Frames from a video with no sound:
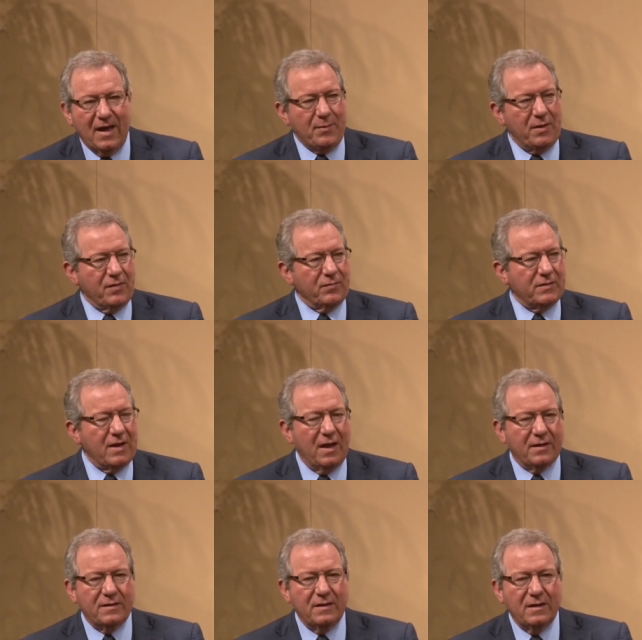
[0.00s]
How many of you ever
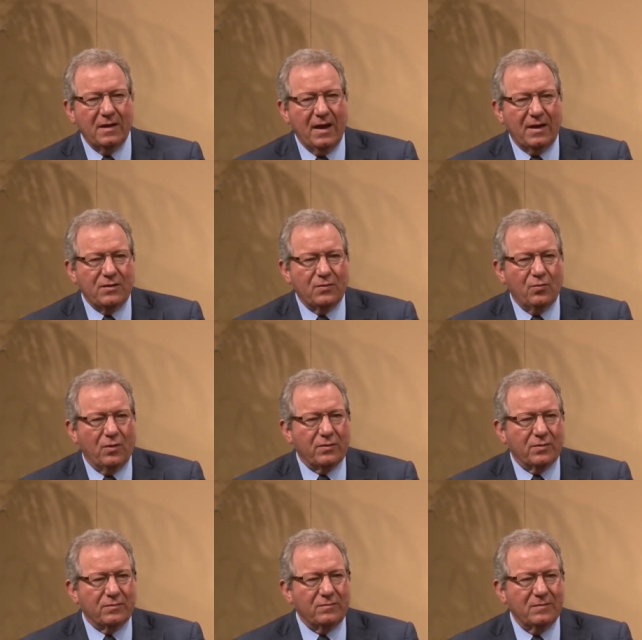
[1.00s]
doubted and you
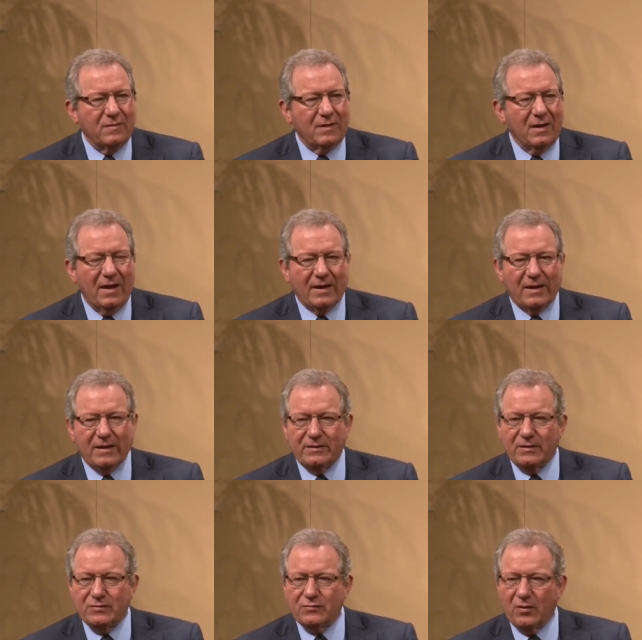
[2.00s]
wondered, I got to
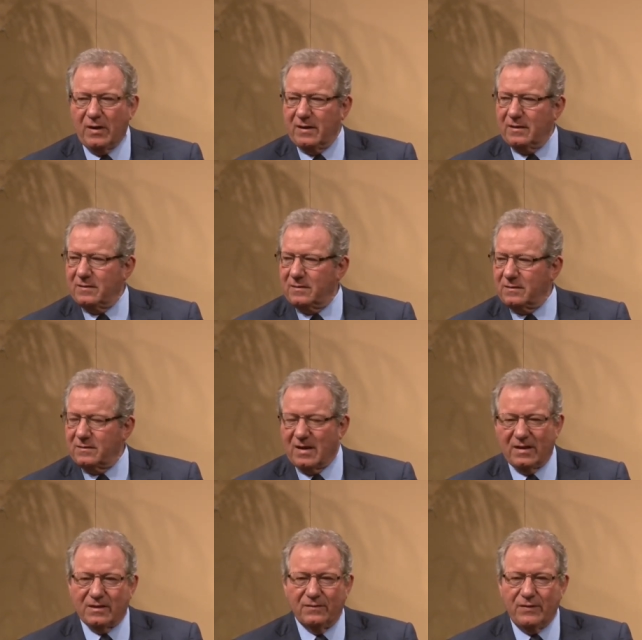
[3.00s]
get this straight?
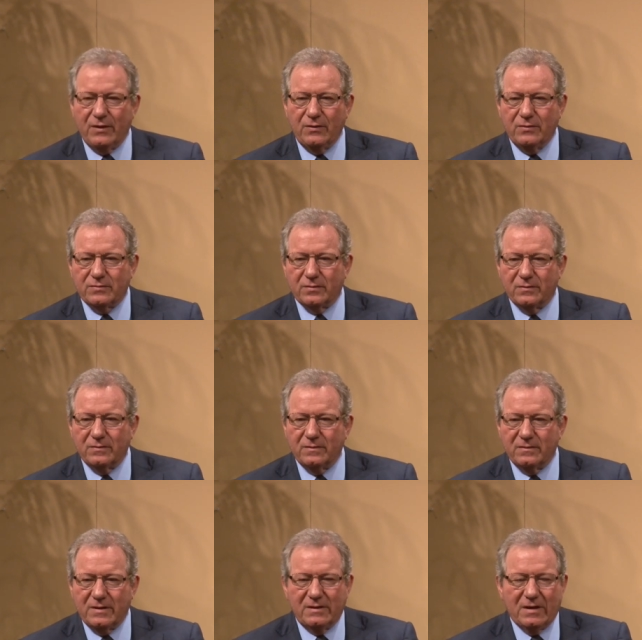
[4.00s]
Got confused or
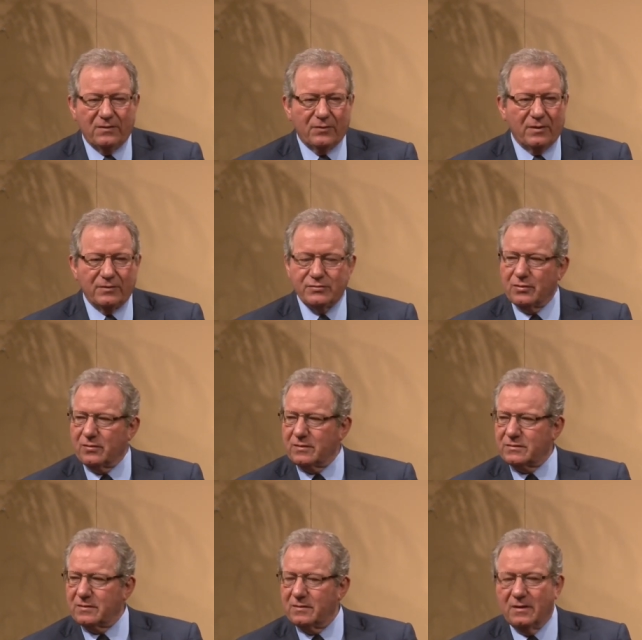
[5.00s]
didn't get real
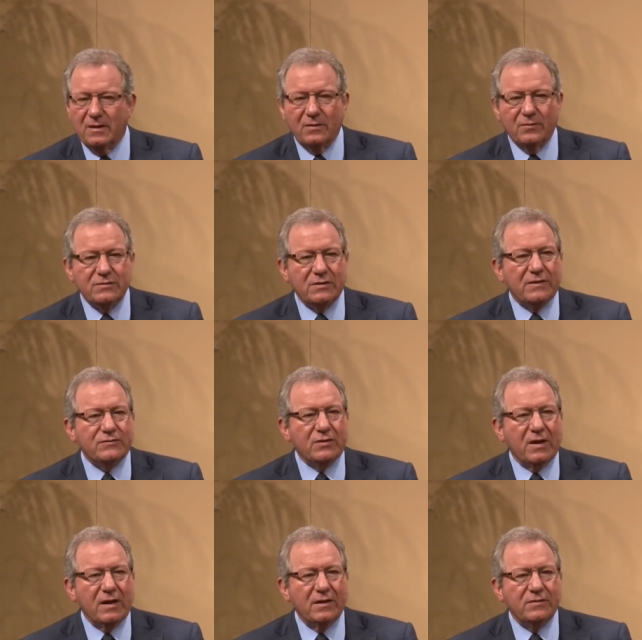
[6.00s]
assurance? Or, would you lift
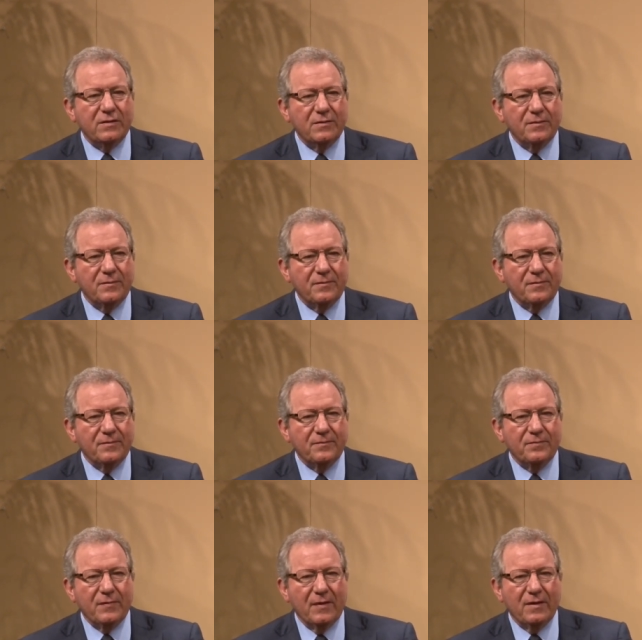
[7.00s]
your hands?
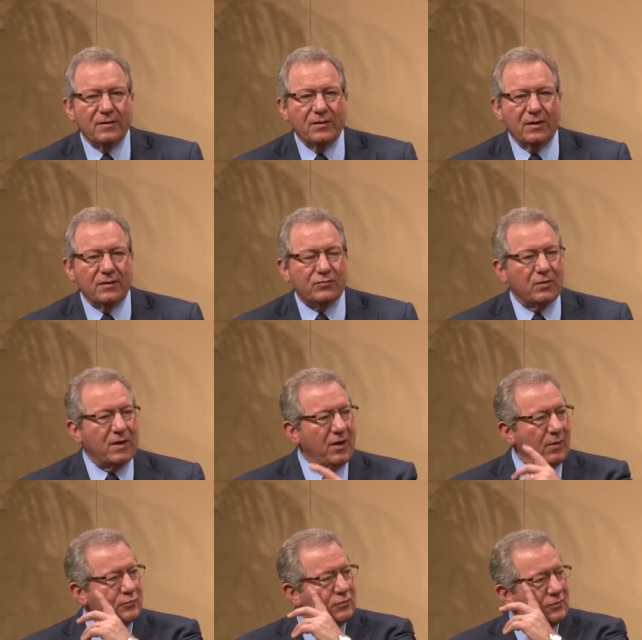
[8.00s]
Good. It sort of
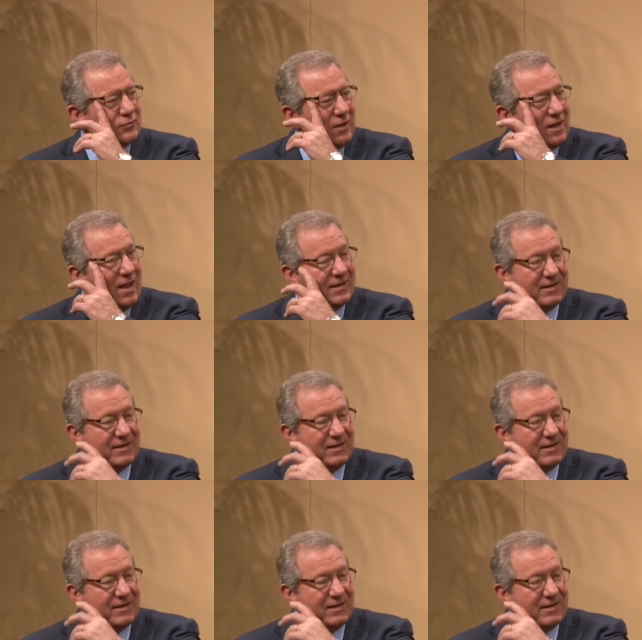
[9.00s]
helps you to say,